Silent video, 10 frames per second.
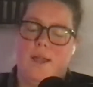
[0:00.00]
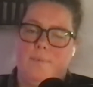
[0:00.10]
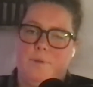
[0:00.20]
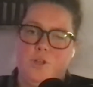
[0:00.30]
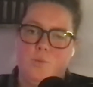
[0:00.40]

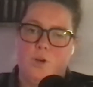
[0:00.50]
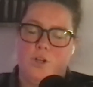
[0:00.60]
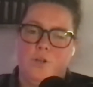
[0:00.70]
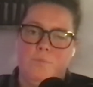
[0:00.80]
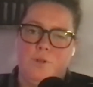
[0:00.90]
But you weren't
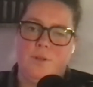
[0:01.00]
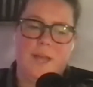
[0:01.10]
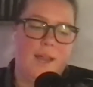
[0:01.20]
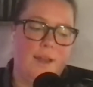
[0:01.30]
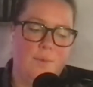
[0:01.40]

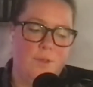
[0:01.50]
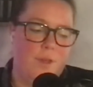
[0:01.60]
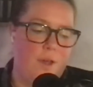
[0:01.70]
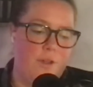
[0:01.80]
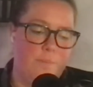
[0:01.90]
communicating with
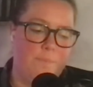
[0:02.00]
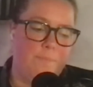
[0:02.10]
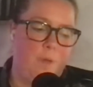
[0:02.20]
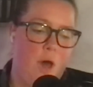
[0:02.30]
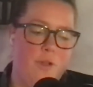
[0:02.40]

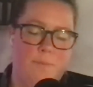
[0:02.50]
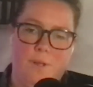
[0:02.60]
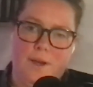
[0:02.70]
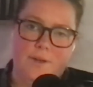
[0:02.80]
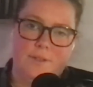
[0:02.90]
other
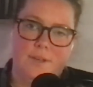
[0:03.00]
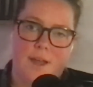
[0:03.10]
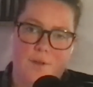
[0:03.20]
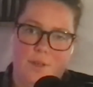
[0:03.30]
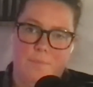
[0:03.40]
players and how
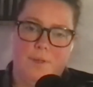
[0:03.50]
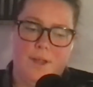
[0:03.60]
they played